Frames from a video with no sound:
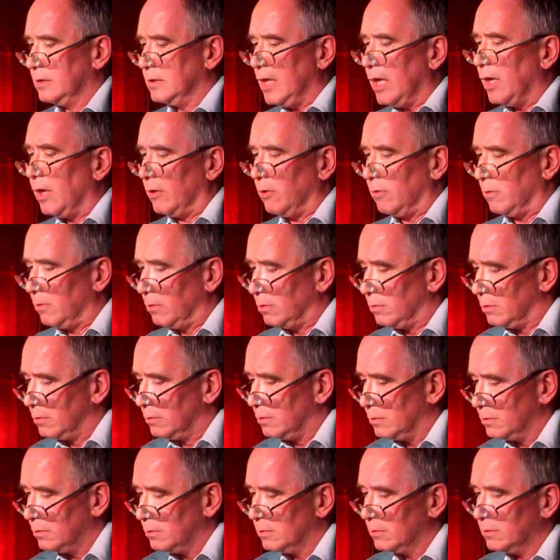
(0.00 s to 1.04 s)
No.
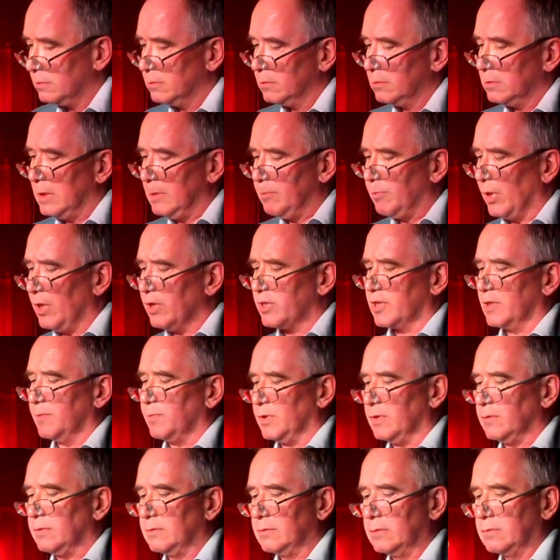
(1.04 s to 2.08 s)

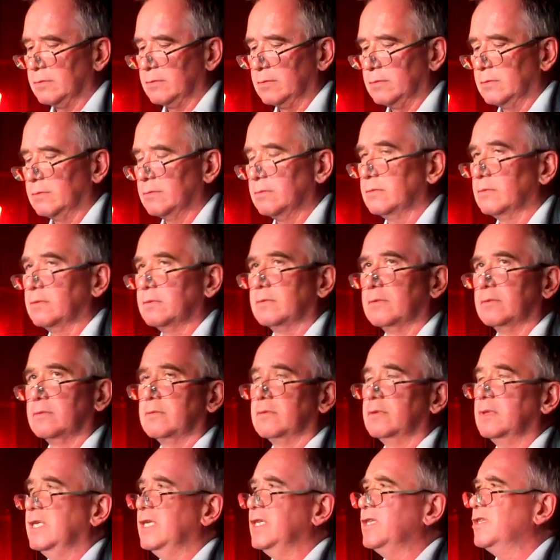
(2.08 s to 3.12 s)
Impossible.
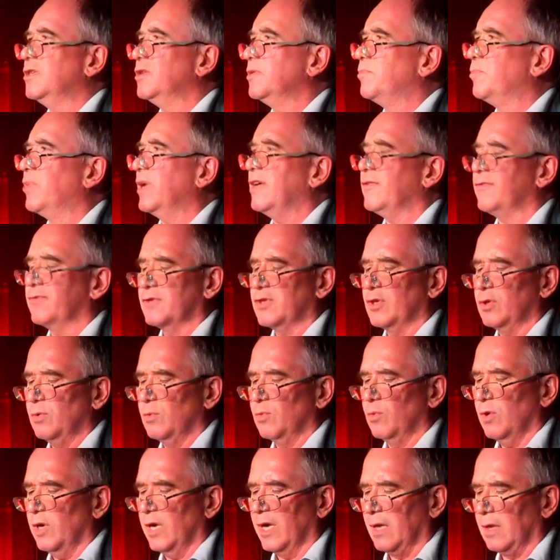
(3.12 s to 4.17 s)
He knew Bev
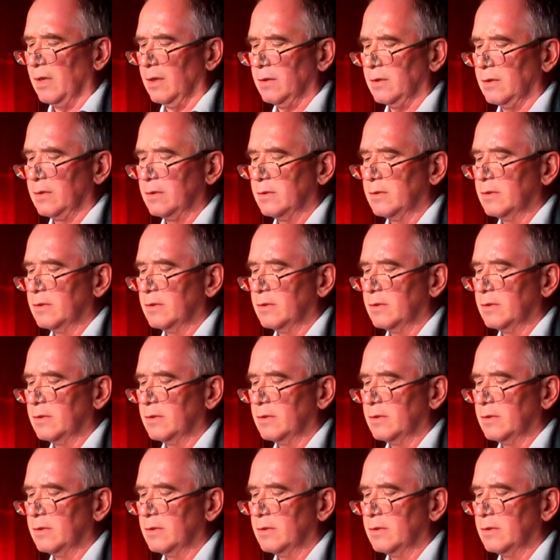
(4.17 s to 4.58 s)
too well.